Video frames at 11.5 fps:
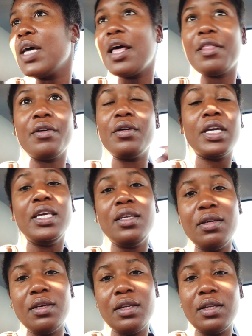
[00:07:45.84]
Either
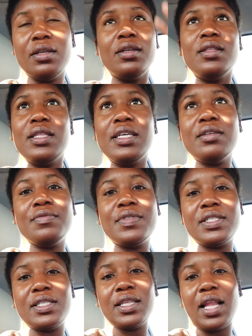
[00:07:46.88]
he
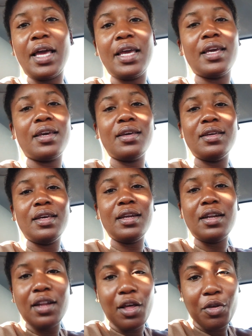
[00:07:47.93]
lives like
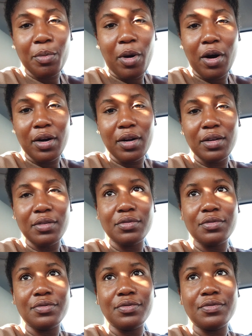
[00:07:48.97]
in another part
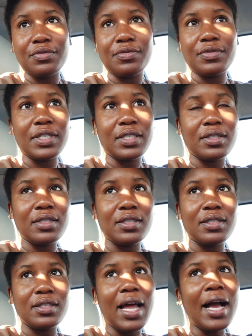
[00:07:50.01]
of,
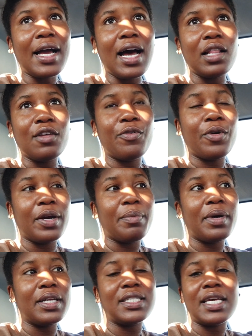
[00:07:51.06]
not California,
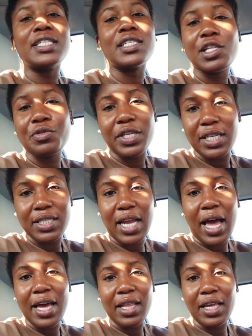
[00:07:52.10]
but Santa Clarita is
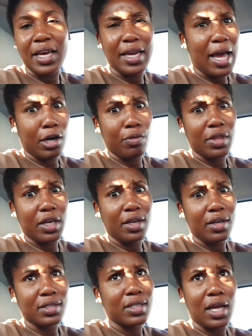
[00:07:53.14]
not LA, I don't
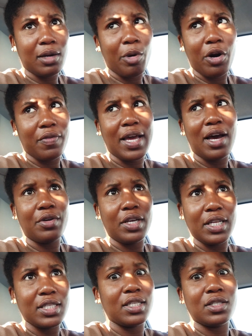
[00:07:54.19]
think. It's not a part of the
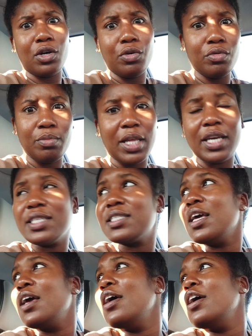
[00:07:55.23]
county. It's its own place.
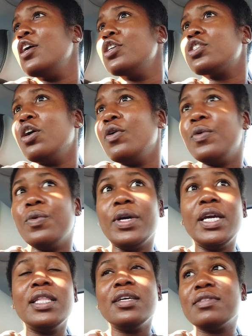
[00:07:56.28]
So
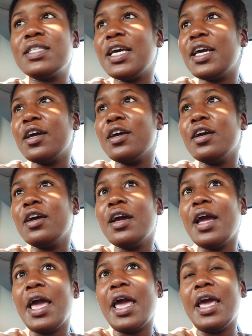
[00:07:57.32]
he lives there,
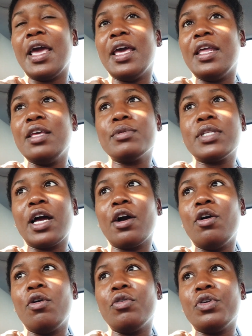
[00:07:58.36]
and he was like,
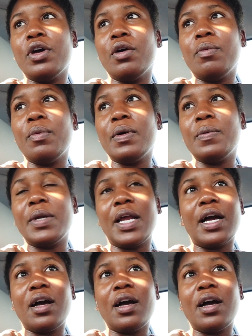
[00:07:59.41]
oh, you know, when I